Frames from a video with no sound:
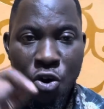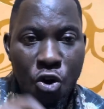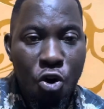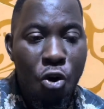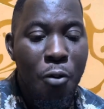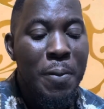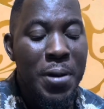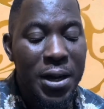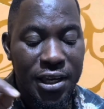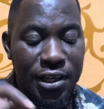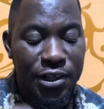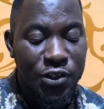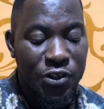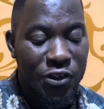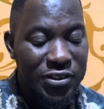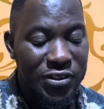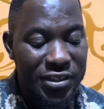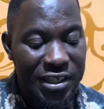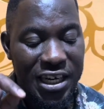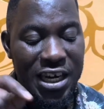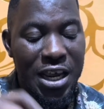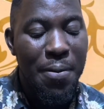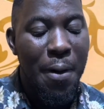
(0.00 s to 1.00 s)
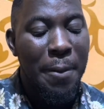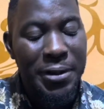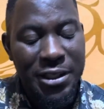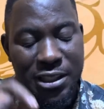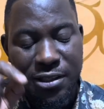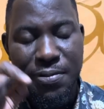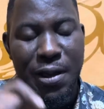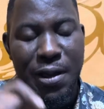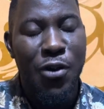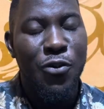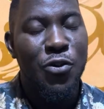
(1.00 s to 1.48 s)
o make sure say na
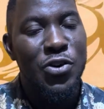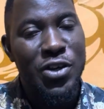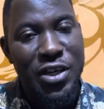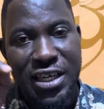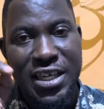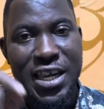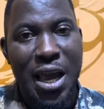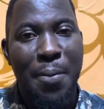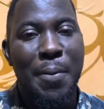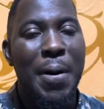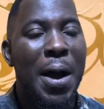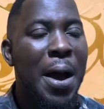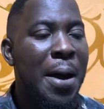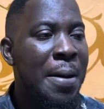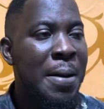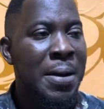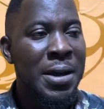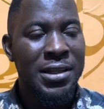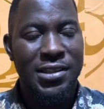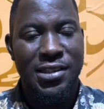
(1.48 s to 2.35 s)
betimi akoye diama